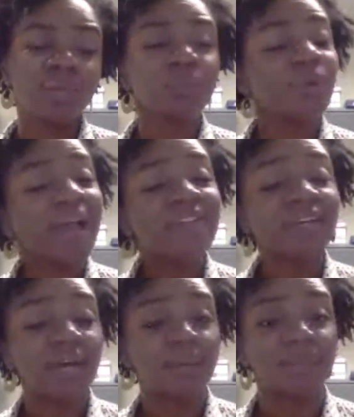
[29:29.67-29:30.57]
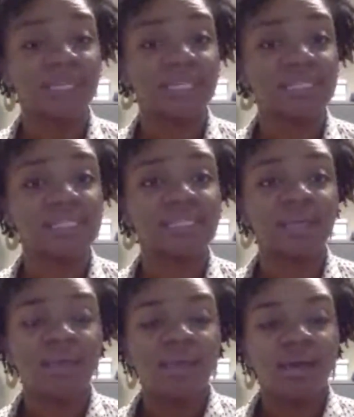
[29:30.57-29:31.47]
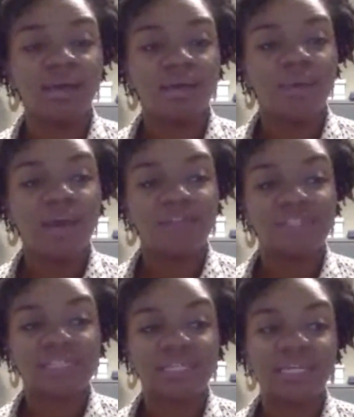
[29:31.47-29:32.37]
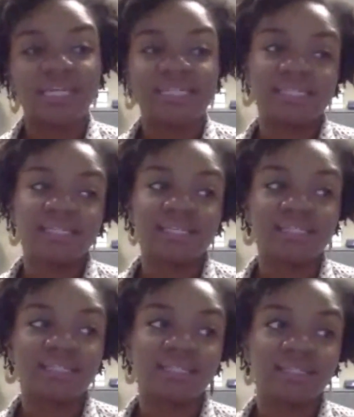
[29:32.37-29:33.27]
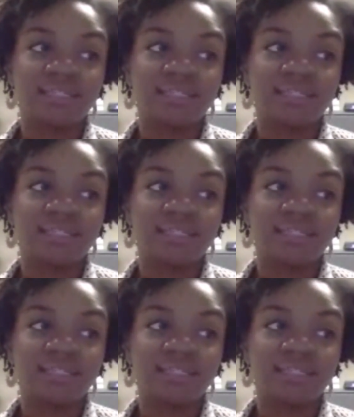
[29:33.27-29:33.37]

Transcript: private companies, obviously there's a little